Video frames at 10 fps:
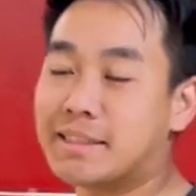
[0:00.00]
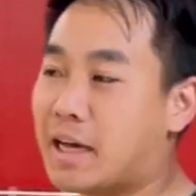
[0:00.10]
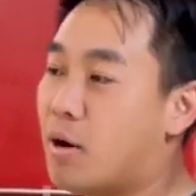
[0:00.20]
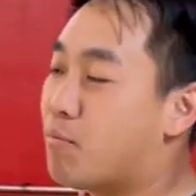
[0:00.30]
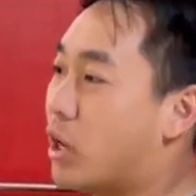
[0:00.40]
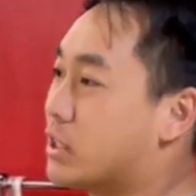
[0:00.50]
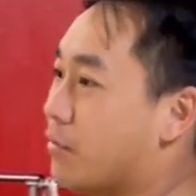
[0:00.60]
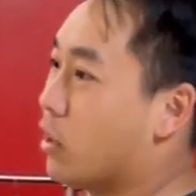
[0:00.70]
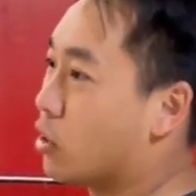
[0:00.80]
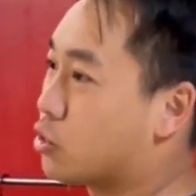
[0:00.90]
how impressive
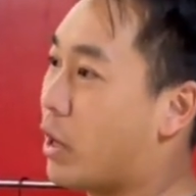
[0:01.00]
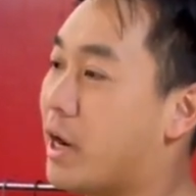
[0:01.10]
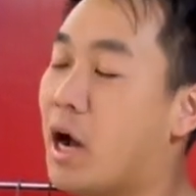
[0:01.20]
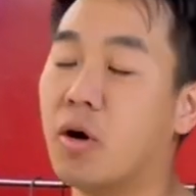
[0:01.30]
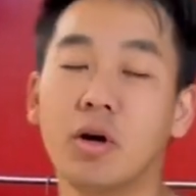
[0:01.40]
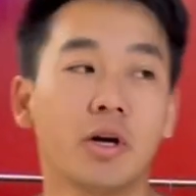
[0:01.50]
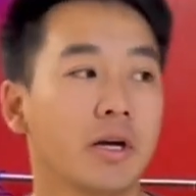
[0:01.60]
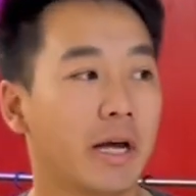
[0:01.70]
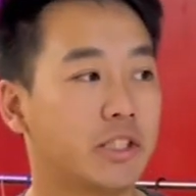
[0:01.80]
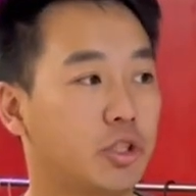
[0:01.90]
it looks right now.
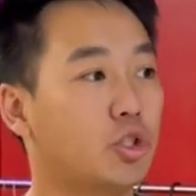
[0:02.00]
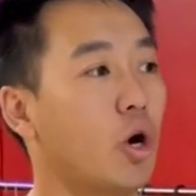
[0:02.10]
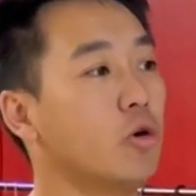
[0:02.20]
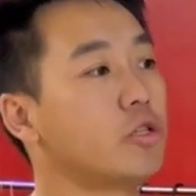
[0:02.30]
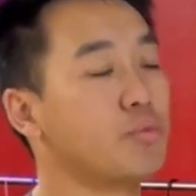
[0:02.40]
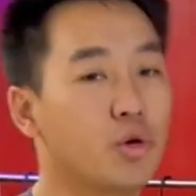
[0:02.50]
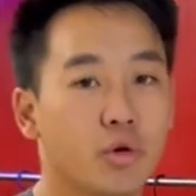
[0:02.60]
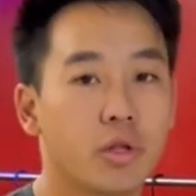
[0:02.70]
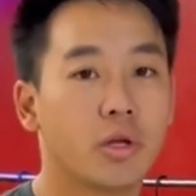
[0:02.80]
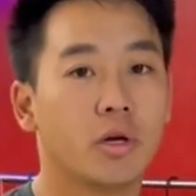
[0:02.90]
It's so
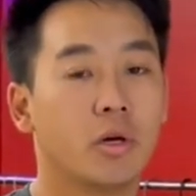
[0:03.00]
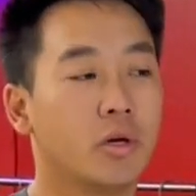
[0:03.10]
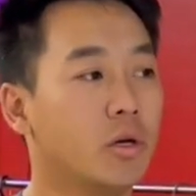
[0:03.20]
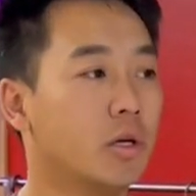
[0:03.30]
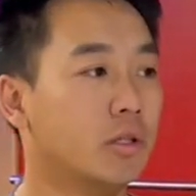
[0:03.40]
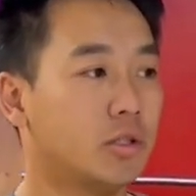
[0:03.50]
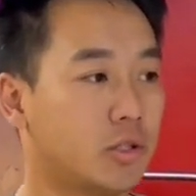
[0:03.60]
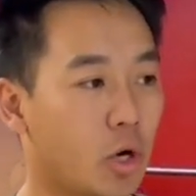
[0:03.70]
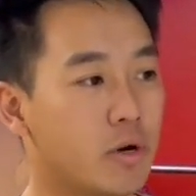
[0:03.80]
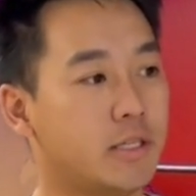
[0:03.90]
smooth,
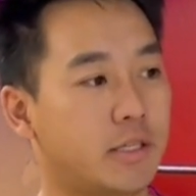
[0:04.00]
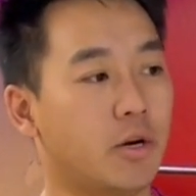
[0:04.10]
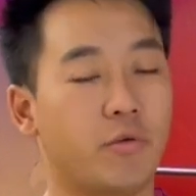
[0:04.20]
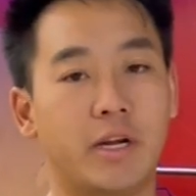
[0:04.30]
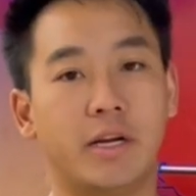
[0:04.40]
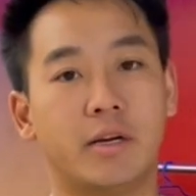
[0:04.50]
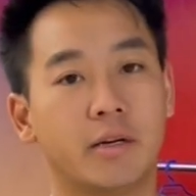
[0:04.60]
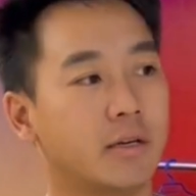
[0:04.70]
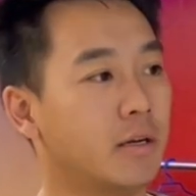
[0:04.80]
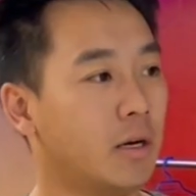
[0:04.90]
so easy to read,
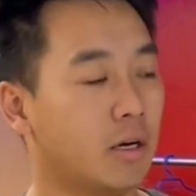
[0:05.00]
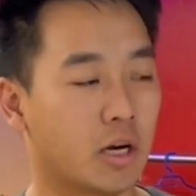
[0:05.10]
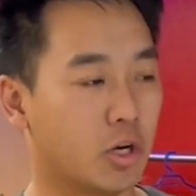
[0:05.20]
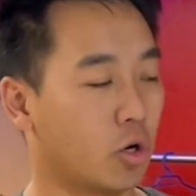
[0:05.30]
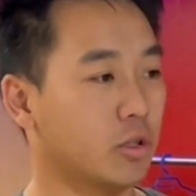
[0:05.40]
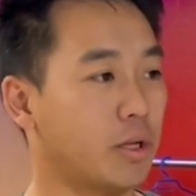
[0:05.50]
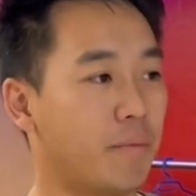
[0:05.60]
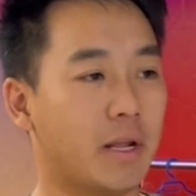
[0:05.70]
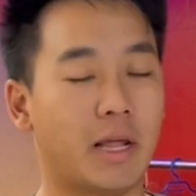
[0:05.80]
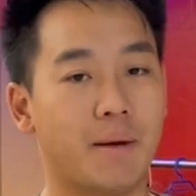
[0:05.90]
controls the
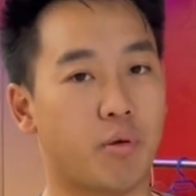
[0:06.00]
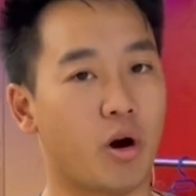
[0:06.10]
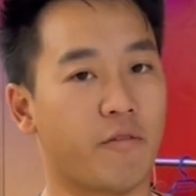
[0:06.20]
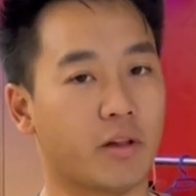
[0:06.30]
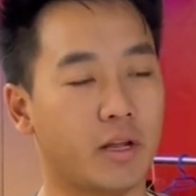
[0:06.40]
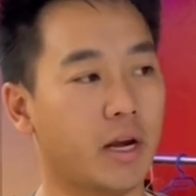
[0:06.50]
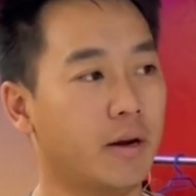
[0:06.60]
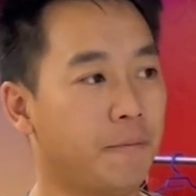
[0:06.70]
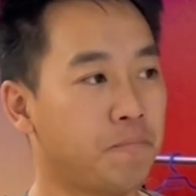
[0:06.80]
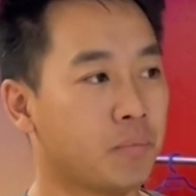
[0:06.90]
mid lane perfectly.
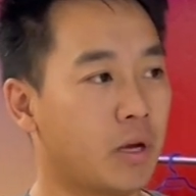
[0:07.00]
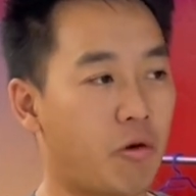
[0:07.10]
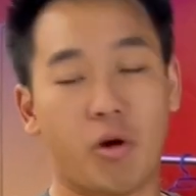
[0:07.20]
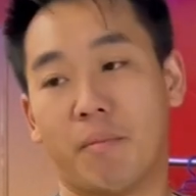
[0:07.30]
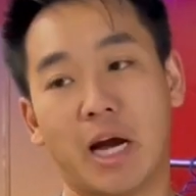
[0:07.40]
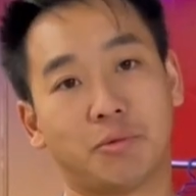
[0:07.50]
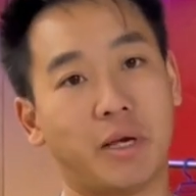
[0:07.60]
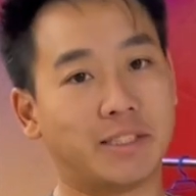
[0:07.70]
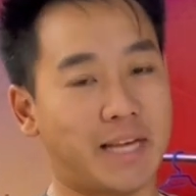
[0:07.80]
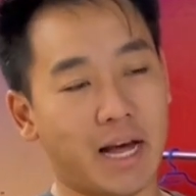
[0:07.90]
It reminds me
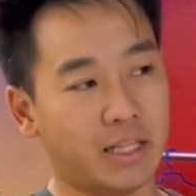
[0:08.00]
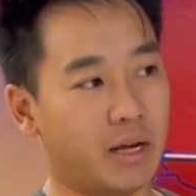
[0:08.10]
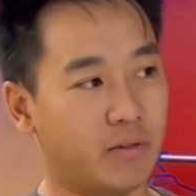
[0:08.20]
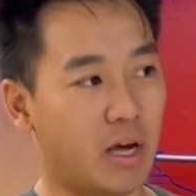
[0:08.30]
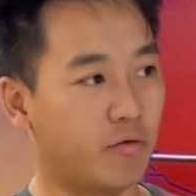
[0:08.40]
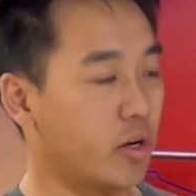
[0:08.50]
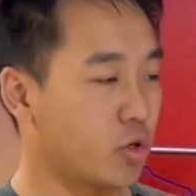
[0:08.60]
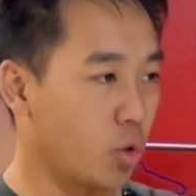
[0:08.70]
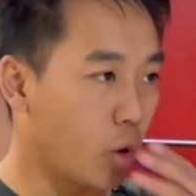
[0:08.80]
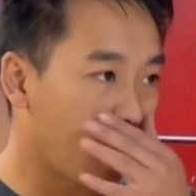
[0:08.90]
exactly of the NV
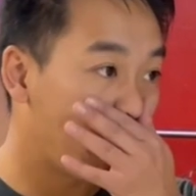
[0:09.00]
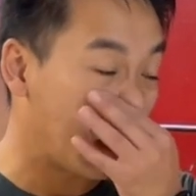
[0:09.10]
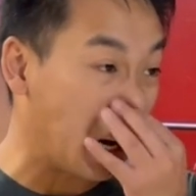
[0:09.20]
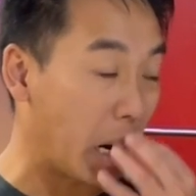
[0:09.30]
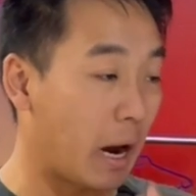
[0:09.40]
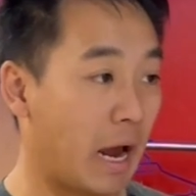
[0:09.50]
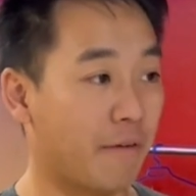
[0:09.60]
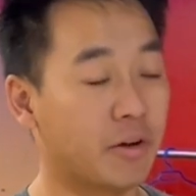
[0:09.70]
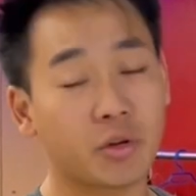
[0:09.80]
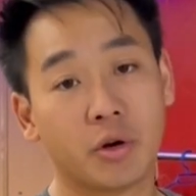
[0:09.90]
Tour. I
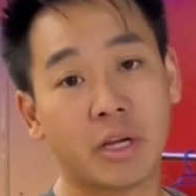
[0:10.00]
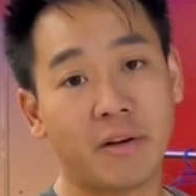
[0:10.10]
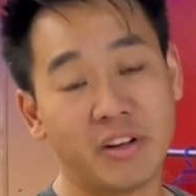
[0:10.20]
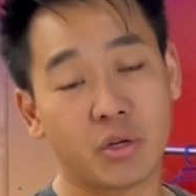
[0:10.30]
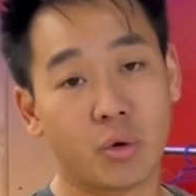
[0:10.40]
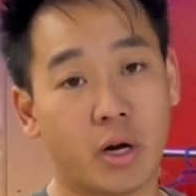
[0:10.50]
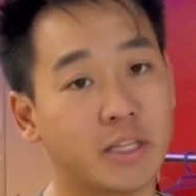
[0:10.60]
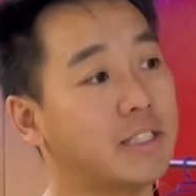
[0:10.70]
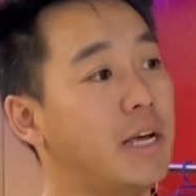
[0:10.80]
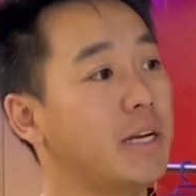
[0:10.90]
haven't thrown the NV Tour on
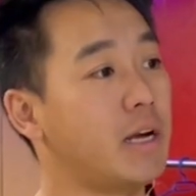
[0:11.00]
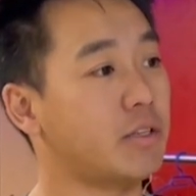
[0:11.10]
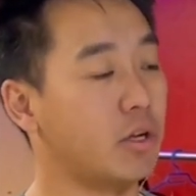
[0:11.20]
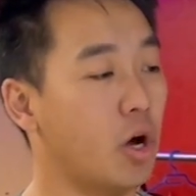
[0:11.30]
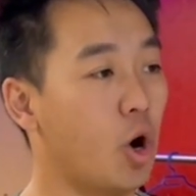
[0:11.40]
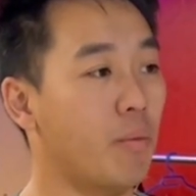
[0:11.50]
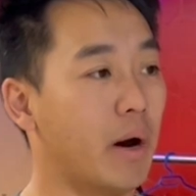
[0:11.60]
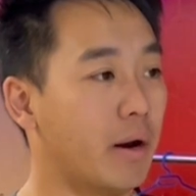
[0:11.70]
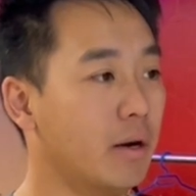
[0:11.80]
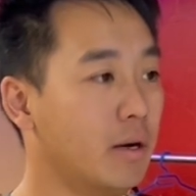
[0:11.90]
this lane yet to know, but